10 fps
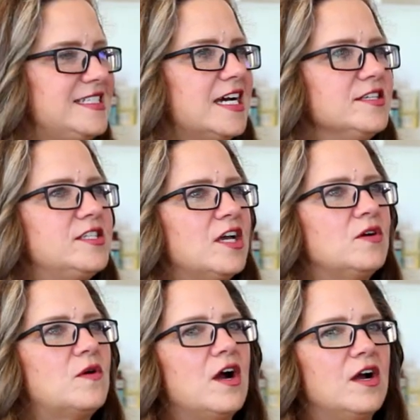It does.
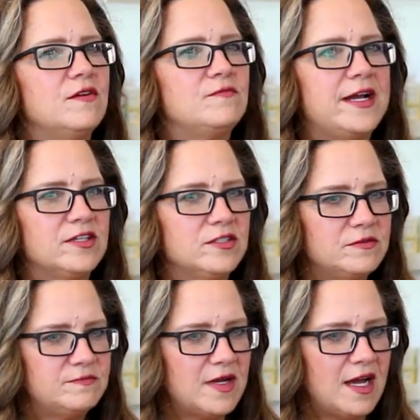So our
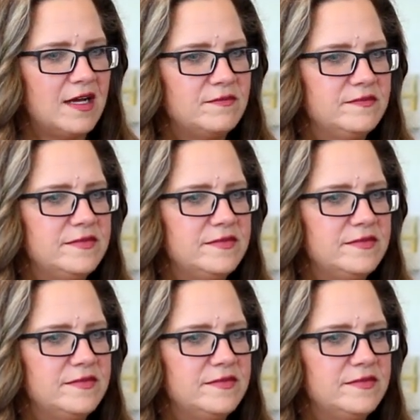regular uh,